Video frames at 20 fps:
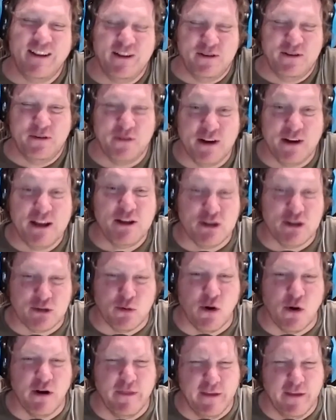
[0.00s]
religious
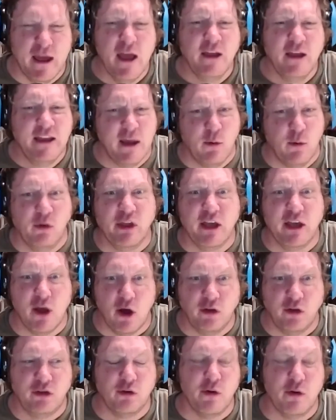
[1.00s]
war in the yeah. Well, the
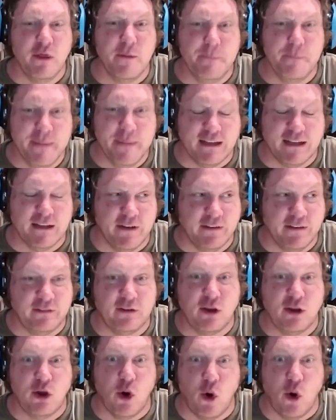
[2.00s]
gods are in the middle of
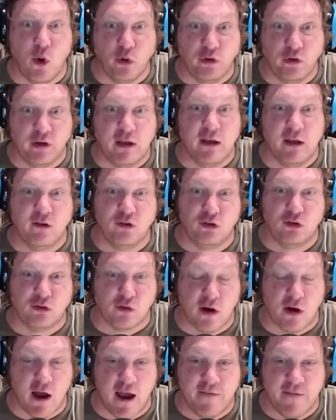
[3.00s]
us causing
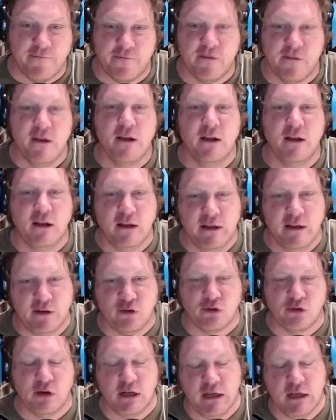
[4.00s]
strife,
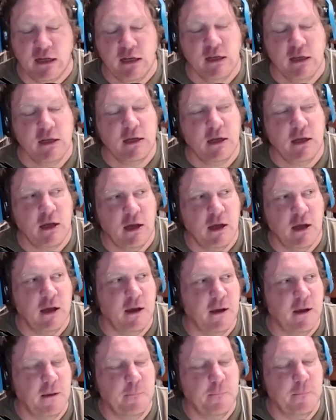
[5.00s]
literally.
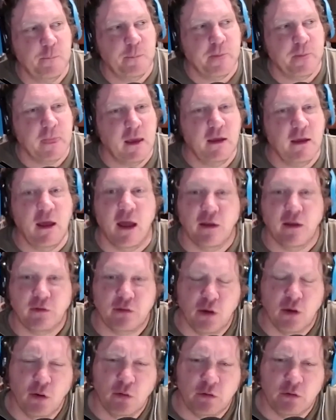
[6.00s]
Um, yeah,
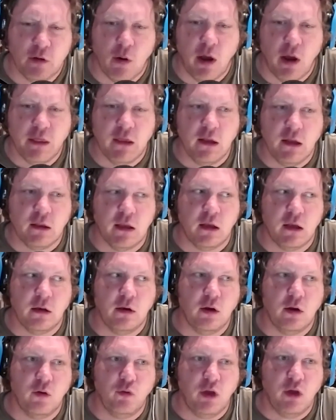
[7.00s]
so so I think that
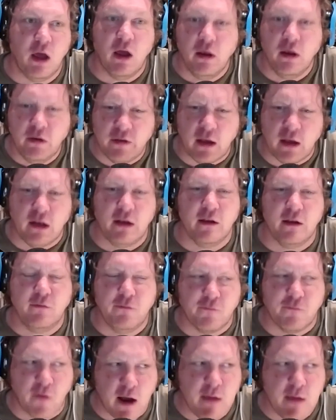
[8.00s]
yeah, exactly
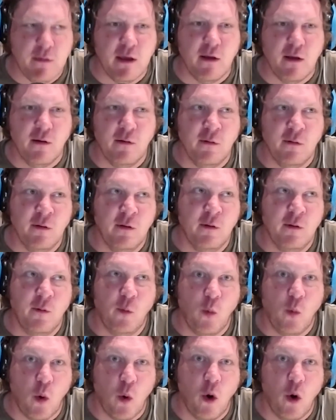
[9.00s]
framing
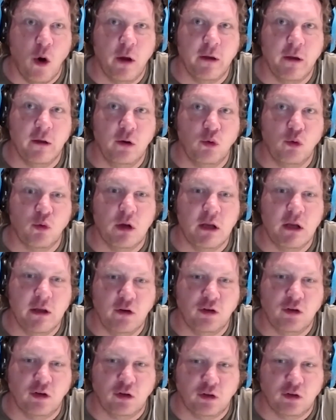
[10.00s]
war in
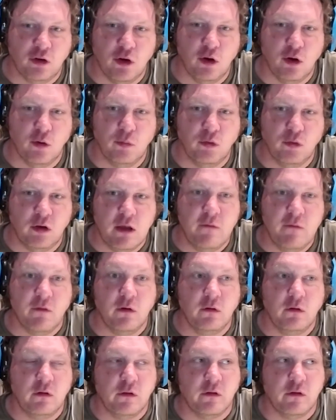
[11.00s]
religious terms,
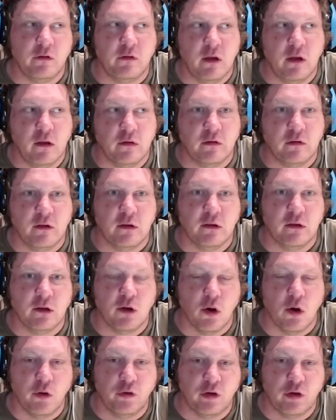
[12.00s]
even to the sense that the
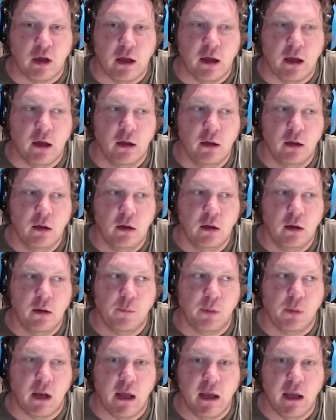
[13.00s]
gods are
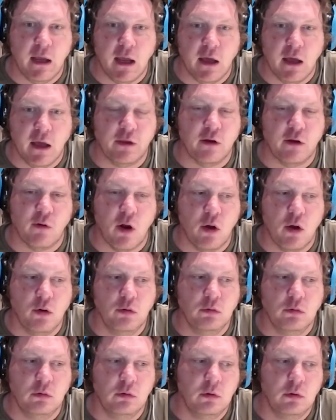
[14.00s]
playing out their
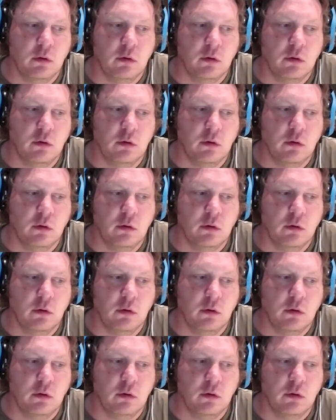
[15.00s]
own,